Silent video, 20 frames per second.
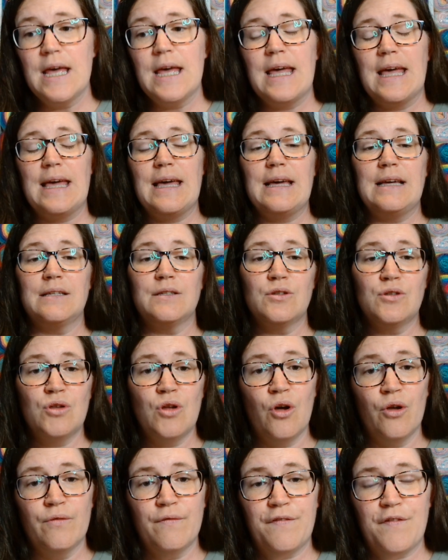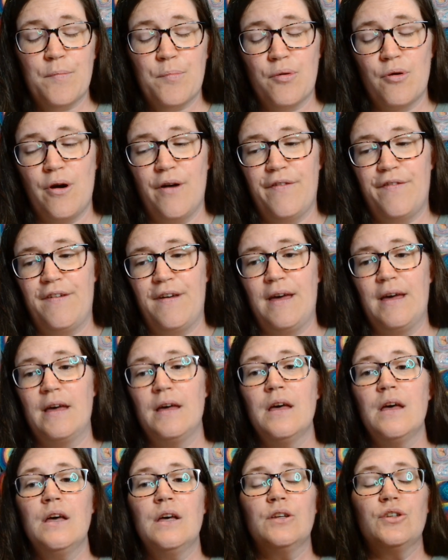It is non-for-profit.
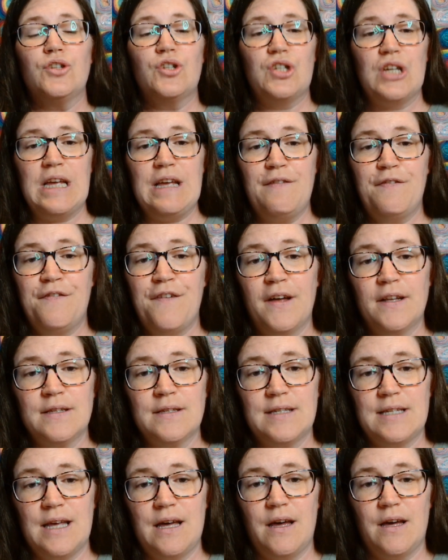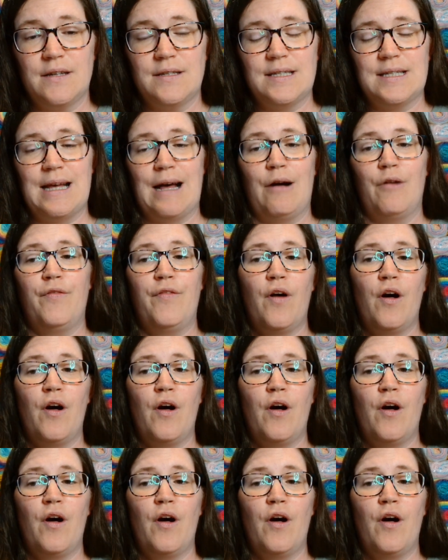She funds it herself.